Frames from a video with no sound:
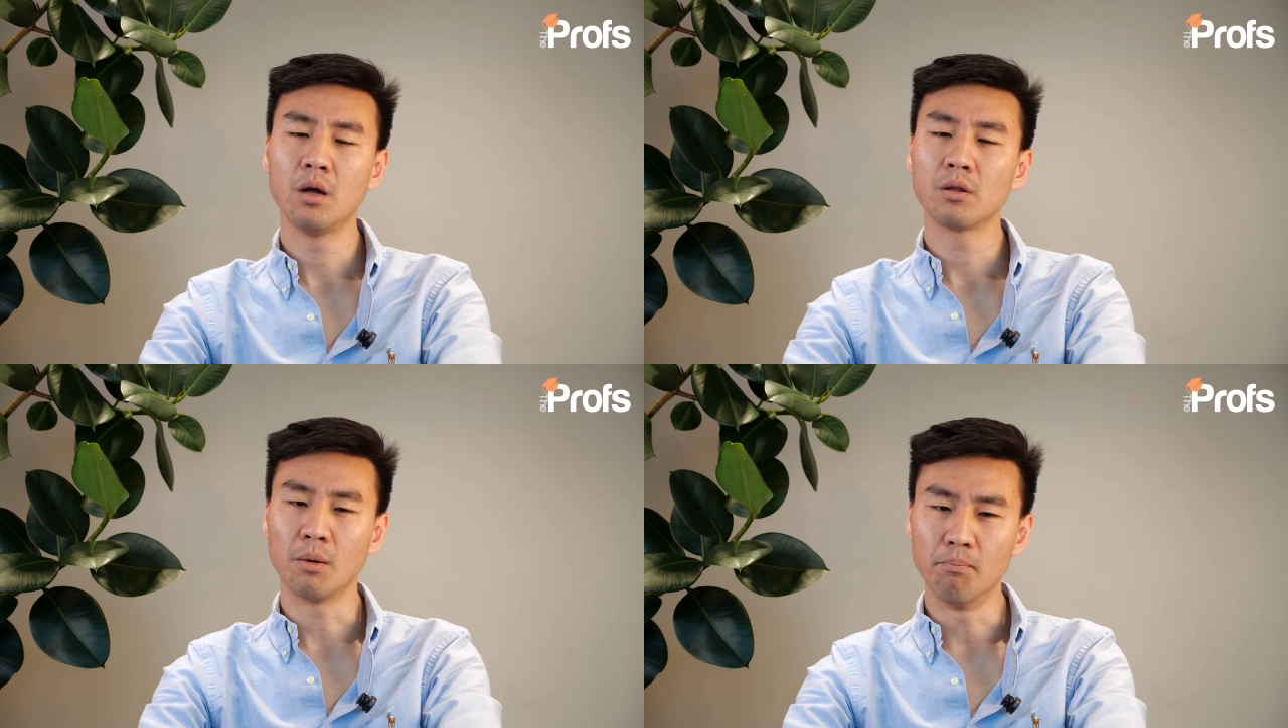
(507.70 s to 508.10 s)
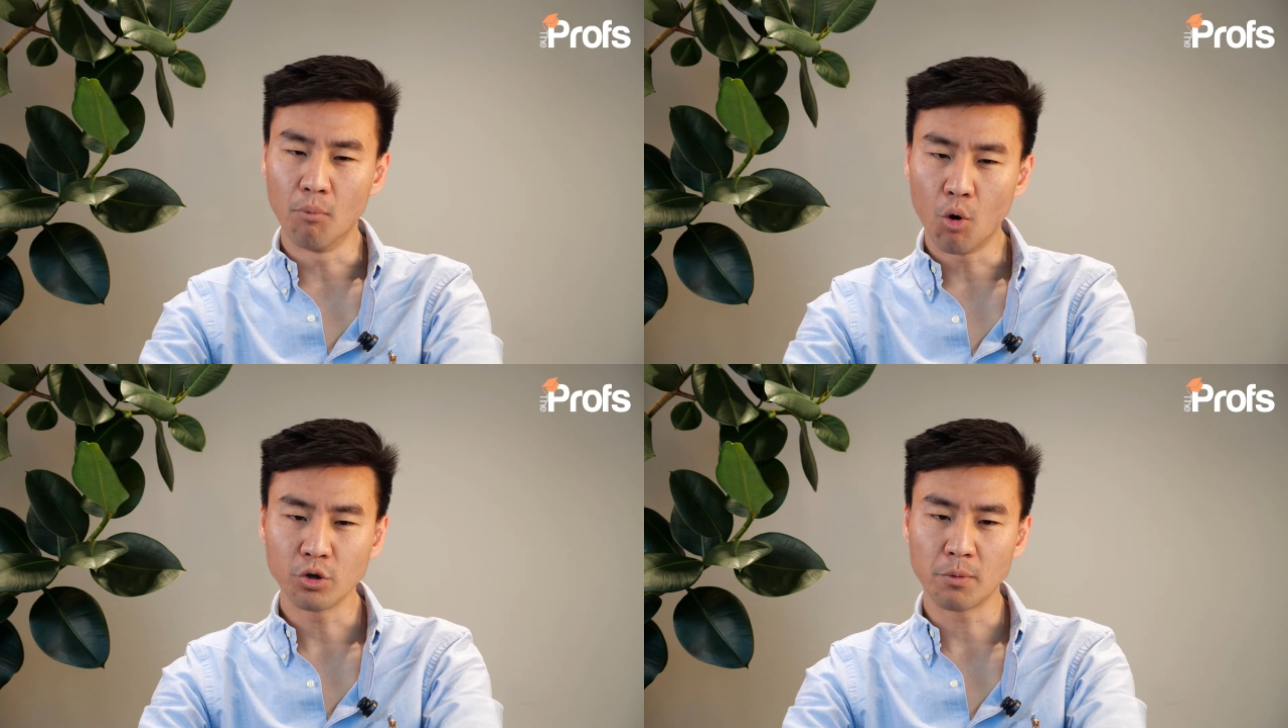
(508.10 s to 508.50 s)
The
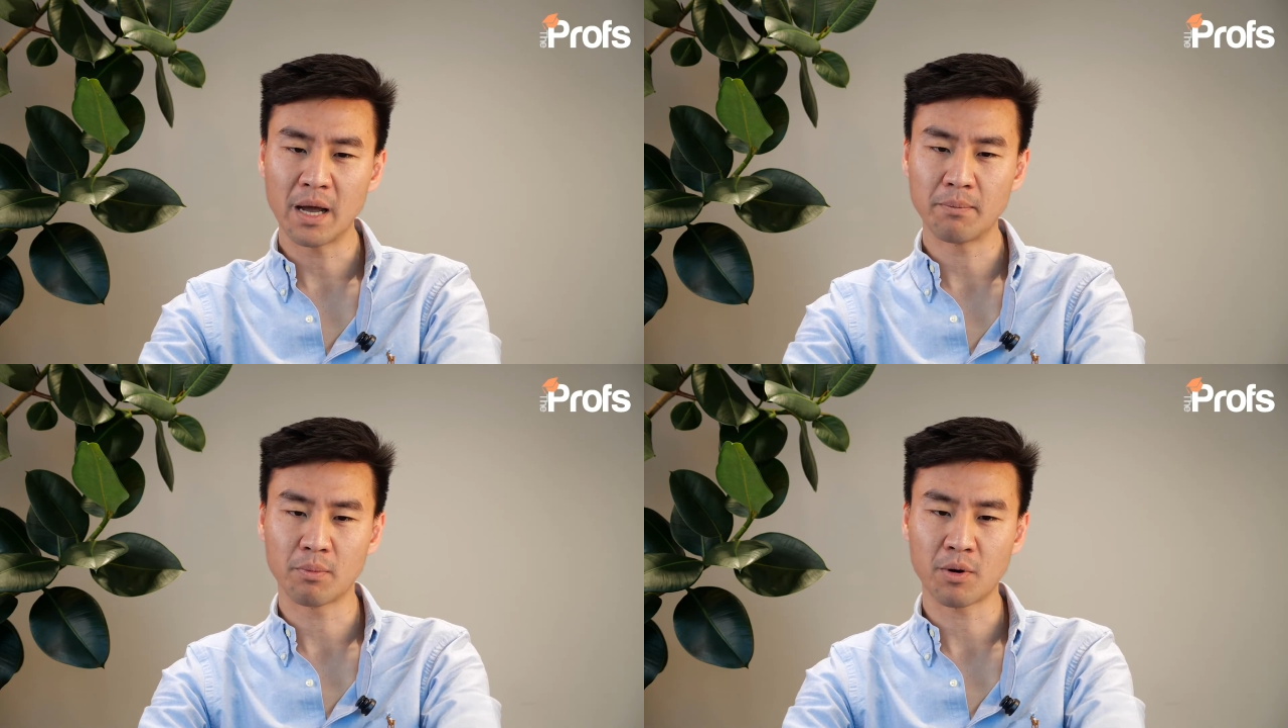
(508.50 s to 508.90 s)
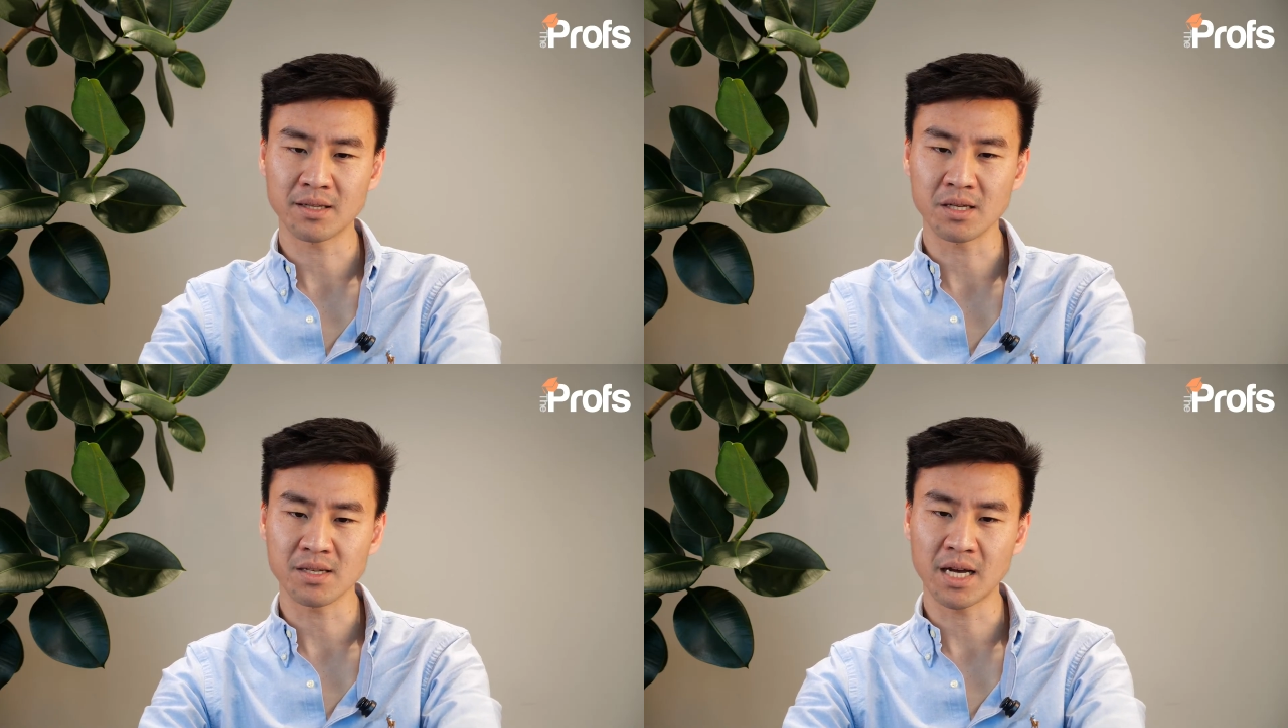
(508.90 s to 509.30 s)
more your paper
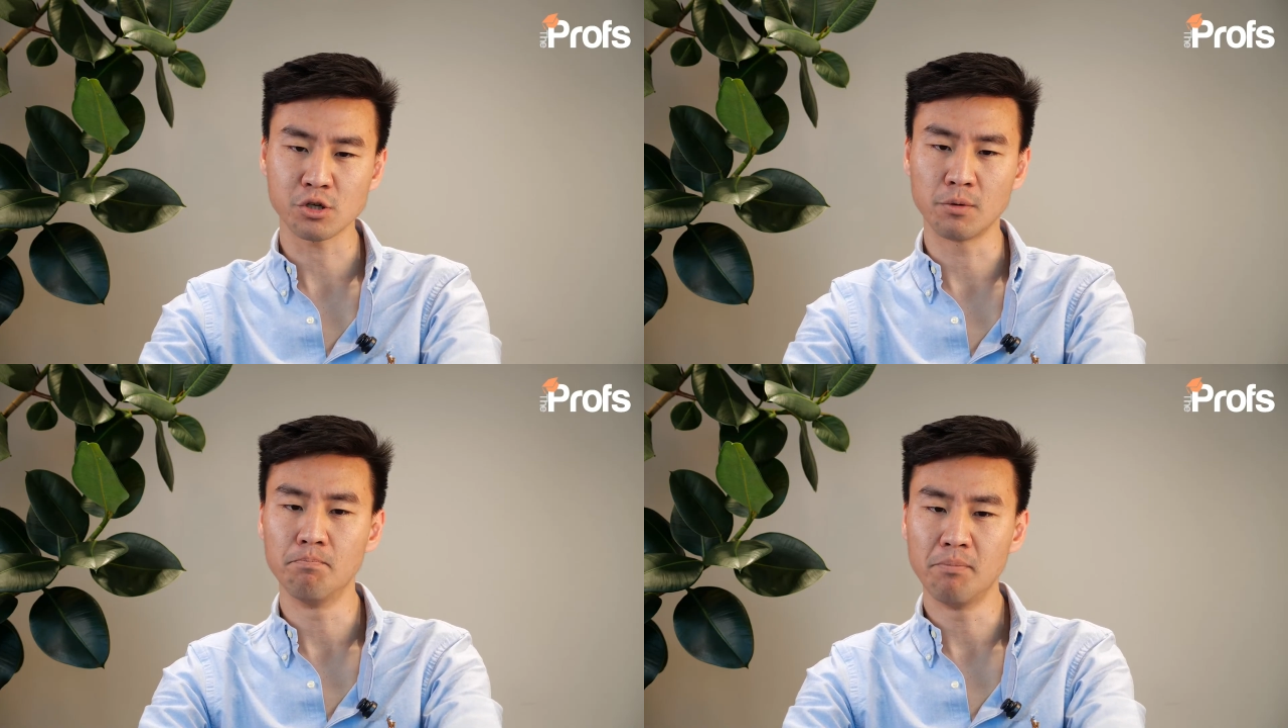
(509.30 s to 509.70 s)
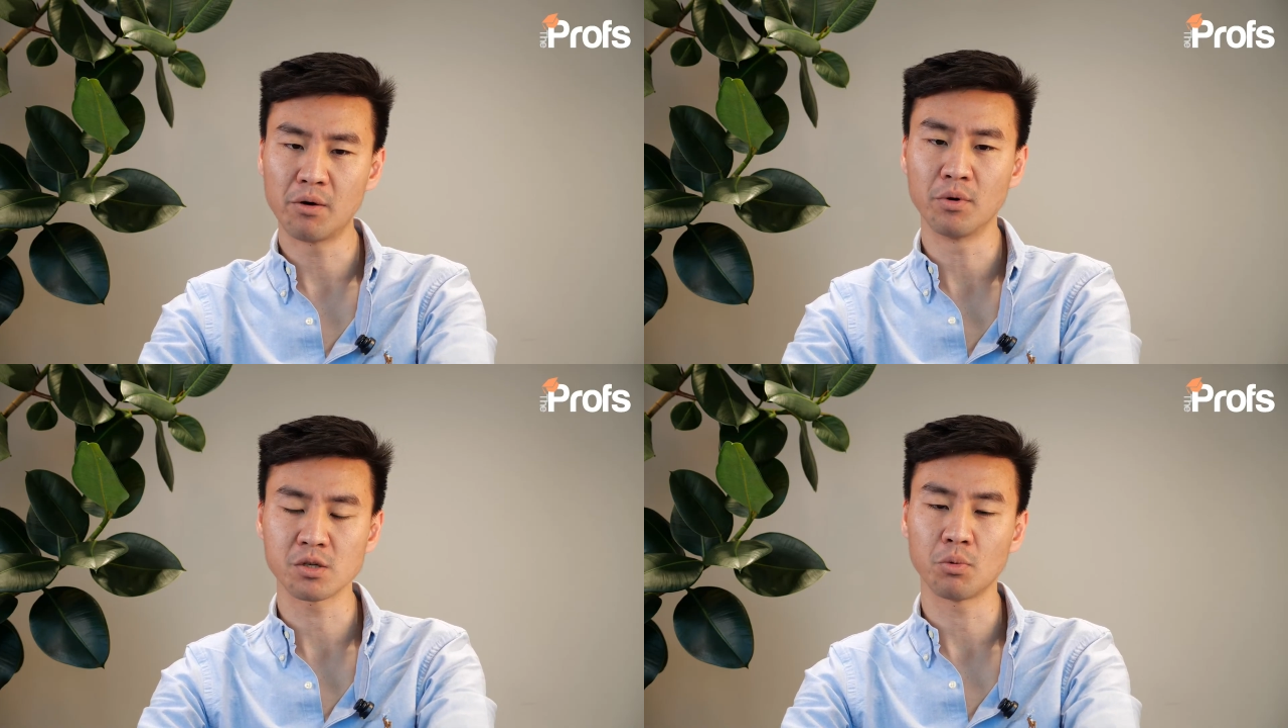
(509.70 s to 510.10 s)
practice session
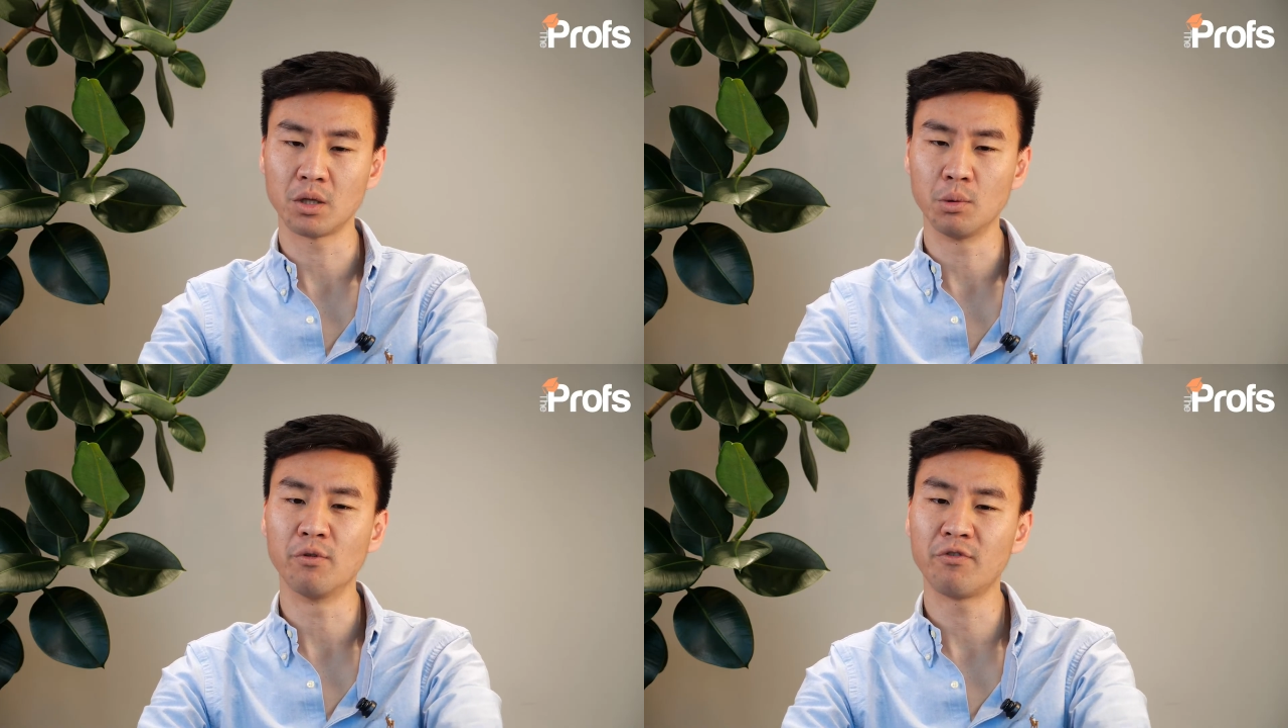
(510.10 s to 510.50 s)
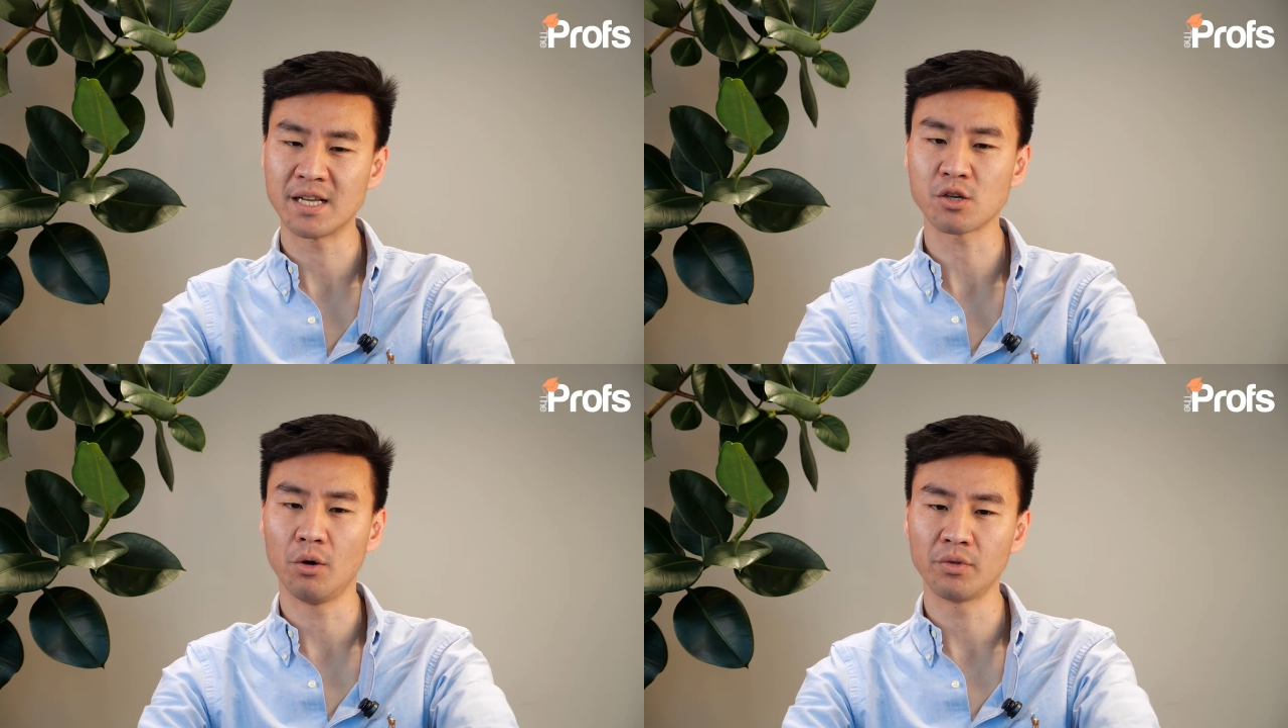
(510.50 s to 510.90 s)
mirrors what you will
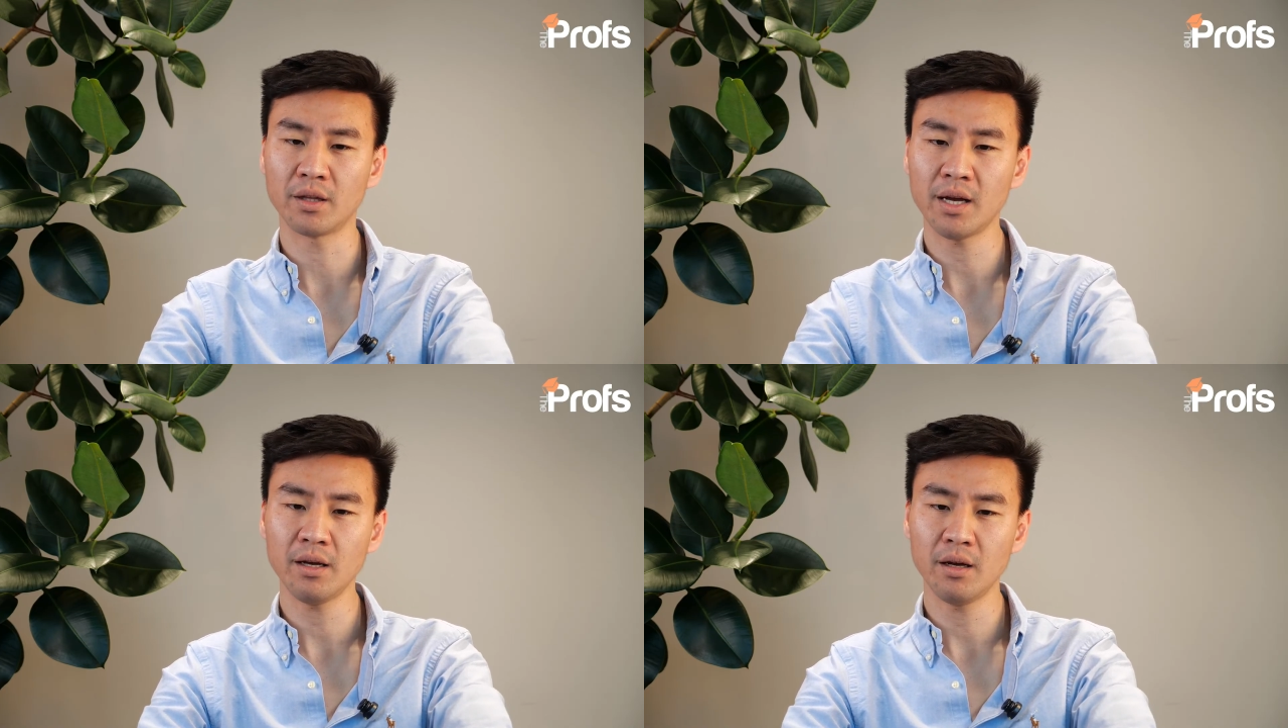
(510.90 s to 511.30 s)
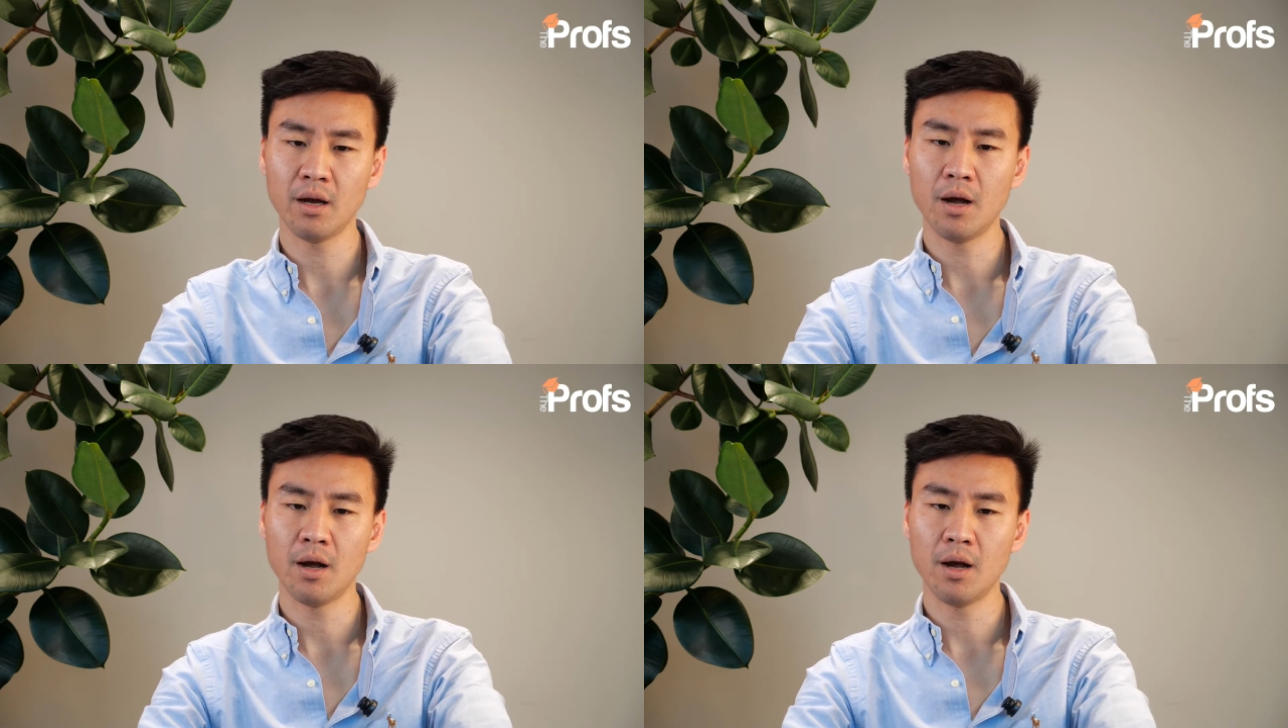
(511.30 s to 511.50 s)
face on the day,